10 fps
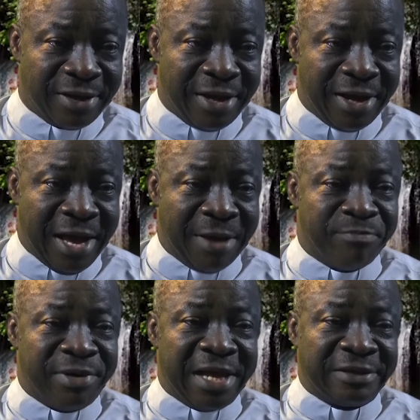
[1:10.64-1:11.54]
and
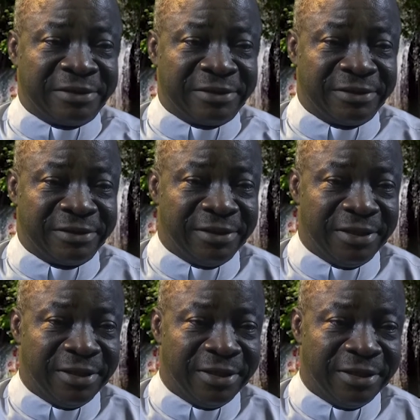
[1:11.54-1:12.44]
bless
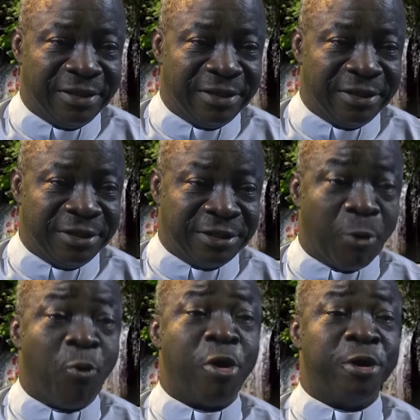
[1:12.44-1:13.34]
the
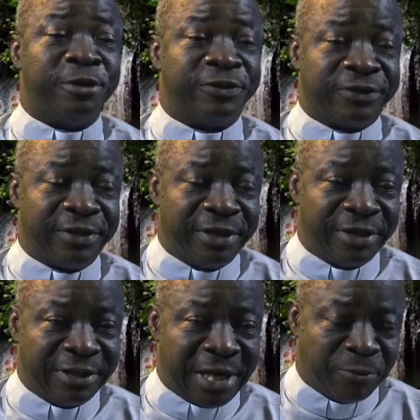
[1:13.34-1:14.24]
words
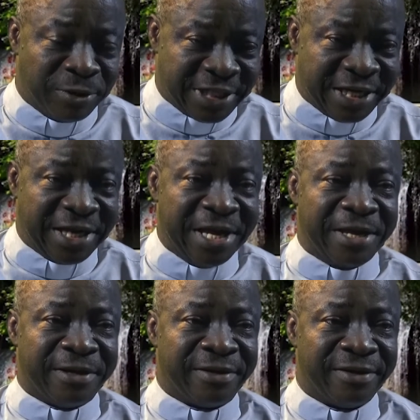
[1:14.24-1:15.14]
that we take
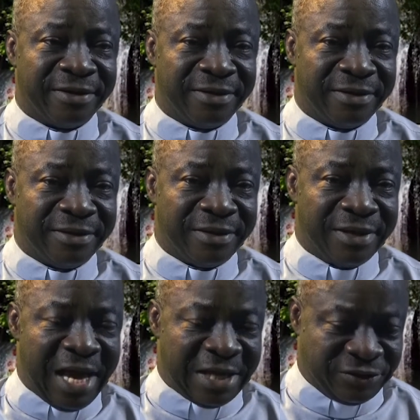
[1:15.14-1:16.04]
in
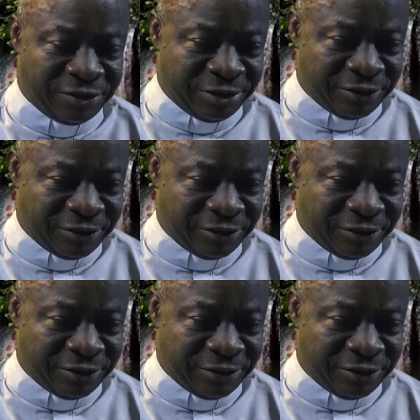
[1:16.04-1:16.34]
as Jesus